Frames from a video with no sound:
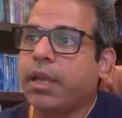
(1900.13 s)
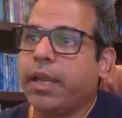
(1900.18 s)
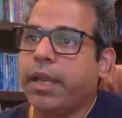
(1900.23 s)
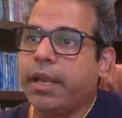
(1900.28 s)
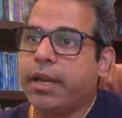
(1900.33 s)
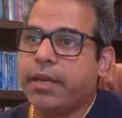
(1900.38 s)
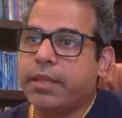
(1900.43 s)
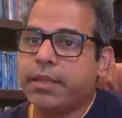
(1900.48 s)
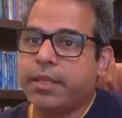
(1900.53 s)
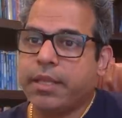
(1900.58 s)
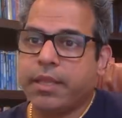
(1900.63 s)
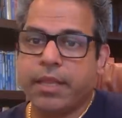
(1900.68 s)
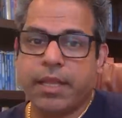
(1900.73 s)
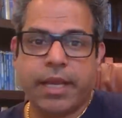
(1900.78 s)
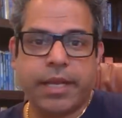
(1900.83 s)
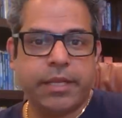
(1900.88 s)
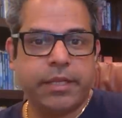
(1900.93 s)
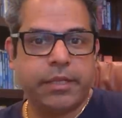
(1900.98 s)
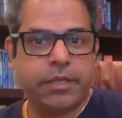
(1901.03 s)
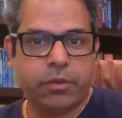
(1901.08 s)
eighth and
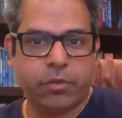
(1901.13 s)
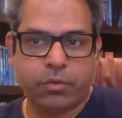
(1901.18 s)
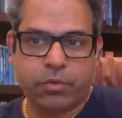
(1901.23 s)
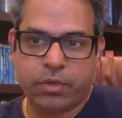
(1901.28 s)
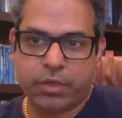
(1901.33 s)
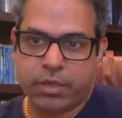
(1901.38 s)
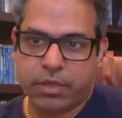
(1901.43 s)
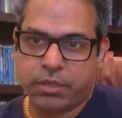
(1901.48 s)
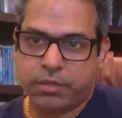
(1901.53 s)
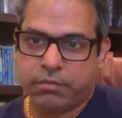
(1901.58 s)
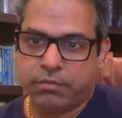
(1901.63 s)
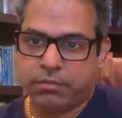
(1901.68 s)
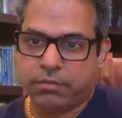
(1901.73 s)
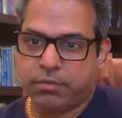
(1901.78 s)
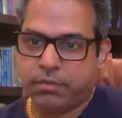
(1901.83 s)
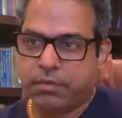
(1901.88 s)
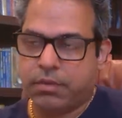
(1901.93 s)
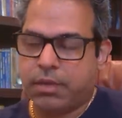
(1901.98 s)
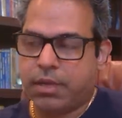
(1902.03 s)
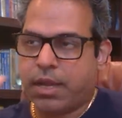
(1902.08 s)
ninth Lord
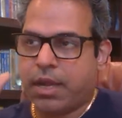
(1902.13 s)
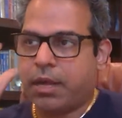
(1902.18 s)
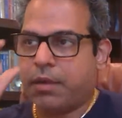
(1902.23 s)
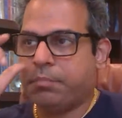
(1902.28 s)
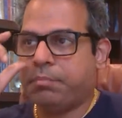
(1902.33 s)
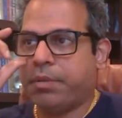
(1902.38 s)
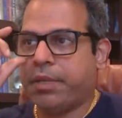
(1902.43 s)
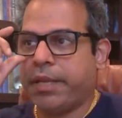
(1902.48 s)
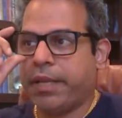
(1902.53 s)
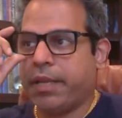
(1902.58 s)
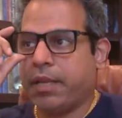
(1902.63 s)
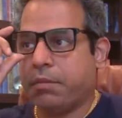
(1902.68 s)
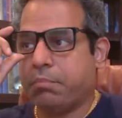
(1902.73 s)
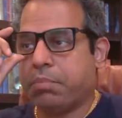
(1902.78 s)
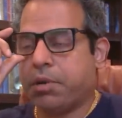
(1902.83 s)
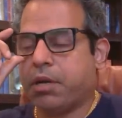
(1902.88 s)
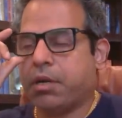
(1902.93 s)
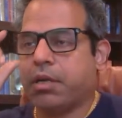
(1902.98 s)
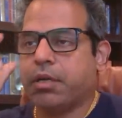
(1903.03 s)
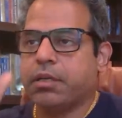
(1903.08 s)
are playing a
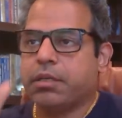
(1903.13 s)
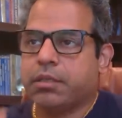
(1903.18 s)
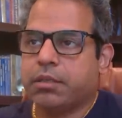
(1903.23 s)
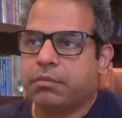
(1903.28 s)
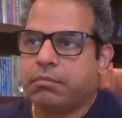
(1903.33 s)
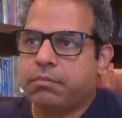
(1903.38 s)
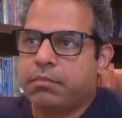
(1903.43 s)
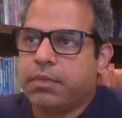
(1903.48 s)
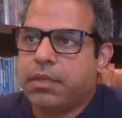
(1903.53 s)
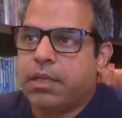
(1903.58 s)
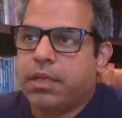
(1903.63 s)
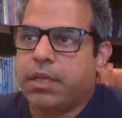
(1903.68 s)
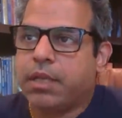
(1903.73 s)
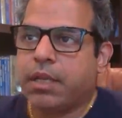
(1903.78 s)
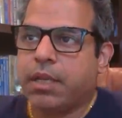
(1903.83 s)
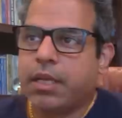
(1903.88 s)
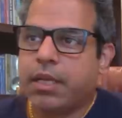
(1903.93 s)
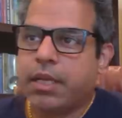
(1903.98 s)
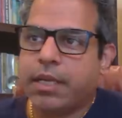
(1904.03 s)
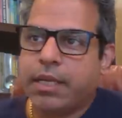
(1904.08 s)
part
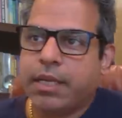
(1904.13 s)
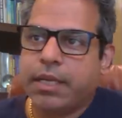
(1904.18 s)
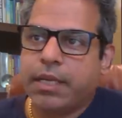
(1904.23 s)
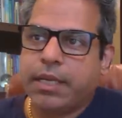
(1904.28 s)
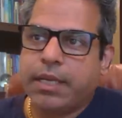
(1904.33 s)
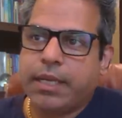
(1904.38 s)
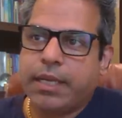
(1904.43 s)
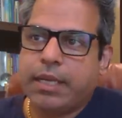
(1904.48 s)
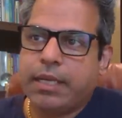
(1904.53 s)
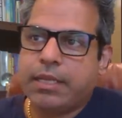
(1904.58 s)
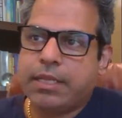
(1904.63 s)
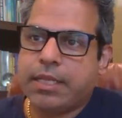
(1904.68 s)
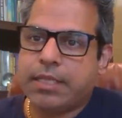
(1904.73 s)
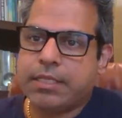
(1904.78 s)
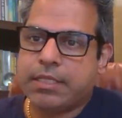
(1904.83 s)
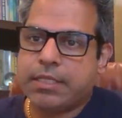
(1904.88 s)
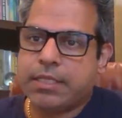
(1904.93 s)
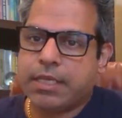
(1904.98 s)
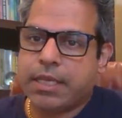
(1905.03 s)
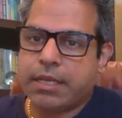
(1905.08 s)
in
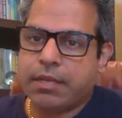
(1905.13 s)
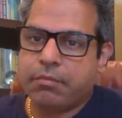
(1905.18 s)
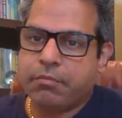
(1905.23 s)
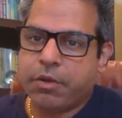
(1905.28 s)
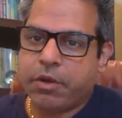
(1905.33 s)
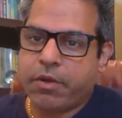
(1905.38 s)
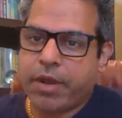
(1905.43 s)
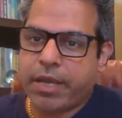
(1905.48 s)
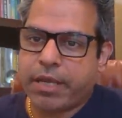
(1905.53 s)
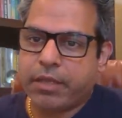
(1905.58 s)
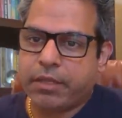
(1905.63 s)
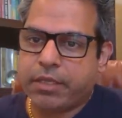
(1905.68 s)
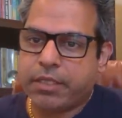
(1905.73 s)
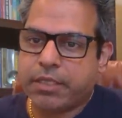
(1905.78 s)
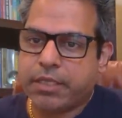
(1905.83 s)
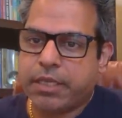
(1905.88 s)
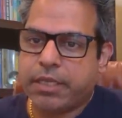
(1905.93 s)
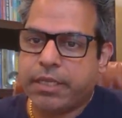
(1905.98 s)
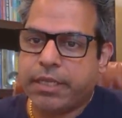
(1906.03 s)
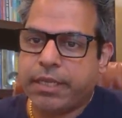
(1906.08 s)
that sudden
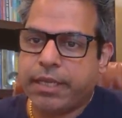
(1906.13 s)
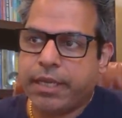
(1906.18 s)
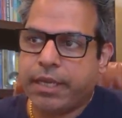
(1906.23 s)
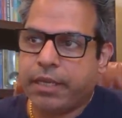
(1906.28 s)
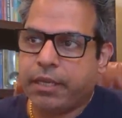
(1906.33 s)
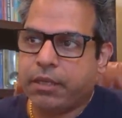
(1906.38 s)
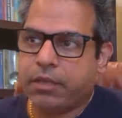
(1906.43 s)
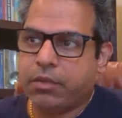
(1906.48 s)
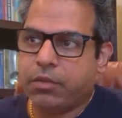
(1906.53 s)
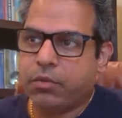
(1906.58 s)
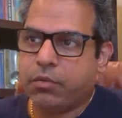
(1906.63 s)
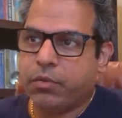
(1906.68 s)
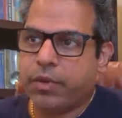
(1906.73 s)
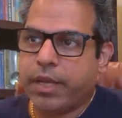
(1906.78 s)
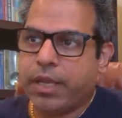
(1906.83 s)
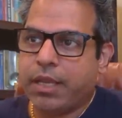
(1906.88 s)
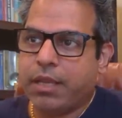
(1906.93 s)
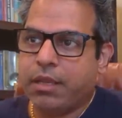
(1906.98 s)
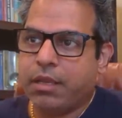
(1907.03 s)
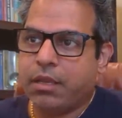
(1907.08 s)
miraculous healing,
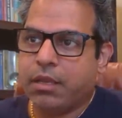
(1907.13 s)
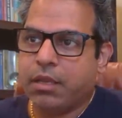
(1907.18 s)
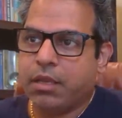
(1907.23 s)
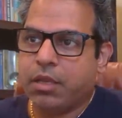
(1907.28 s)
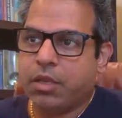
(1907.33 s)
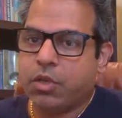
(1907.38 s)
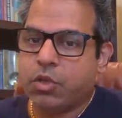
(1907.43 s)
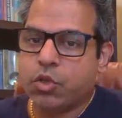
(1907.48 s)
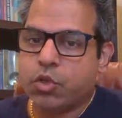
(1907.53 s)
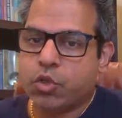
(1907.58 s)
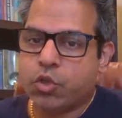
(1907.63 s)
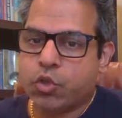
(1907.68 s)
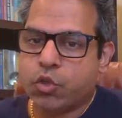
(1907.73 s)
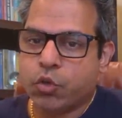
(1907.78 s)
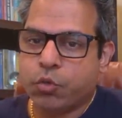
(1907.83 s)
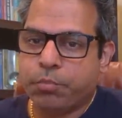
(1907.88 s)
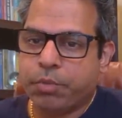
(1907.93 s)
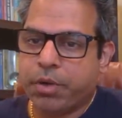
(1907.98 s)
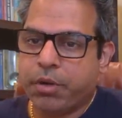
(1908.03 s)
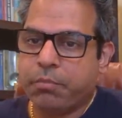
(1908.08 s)
including
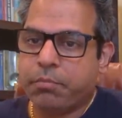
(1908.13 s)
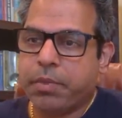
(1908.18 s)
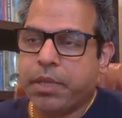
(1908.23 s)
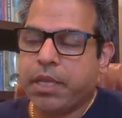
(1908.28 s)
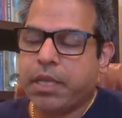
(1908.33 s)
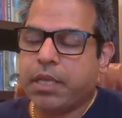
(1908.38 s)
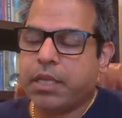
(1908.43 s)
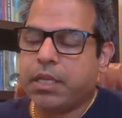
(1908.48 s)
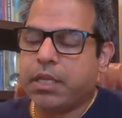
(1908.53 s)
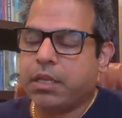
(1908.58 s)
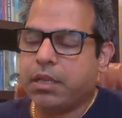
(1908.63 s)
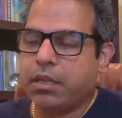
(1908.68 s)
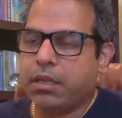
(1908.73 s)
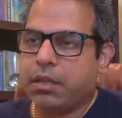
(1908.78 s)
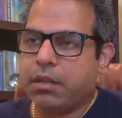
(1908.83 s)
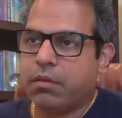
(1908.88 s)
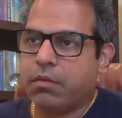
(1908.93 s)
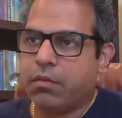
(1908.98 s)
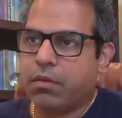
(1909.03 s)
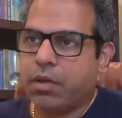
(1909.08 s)
Jupiter being in
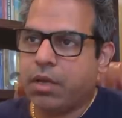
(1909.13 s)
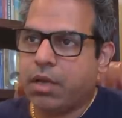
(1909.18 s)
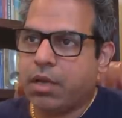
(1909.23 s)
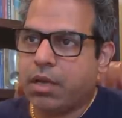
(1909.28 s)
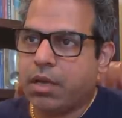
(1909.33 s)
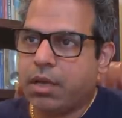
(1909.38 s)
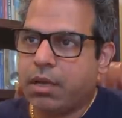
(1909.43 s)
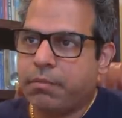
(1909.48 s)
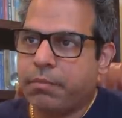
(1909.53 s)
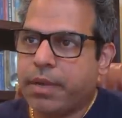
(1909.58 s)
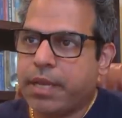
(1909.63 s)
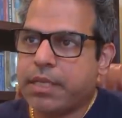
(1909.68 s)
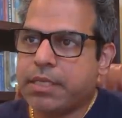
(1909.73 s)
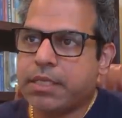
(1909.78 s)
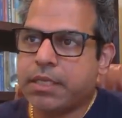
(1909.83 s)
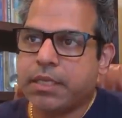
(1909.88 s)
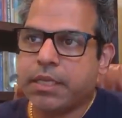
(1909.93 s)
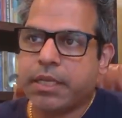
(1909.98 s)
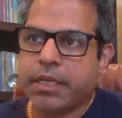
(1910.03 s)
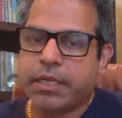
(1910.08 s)

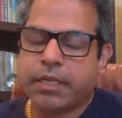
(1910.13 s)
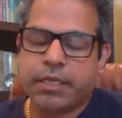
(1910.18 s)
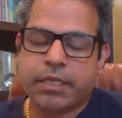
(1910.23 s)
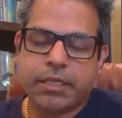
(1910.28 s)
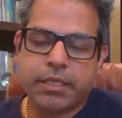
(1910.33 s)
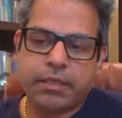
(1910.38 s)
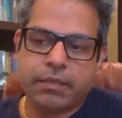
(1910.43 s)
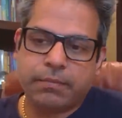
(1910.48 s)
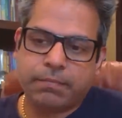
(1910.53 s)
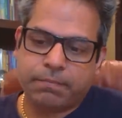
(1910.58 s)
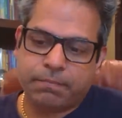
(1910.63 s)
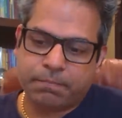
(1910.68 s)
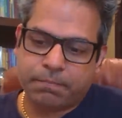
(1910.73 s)
amazing dignity.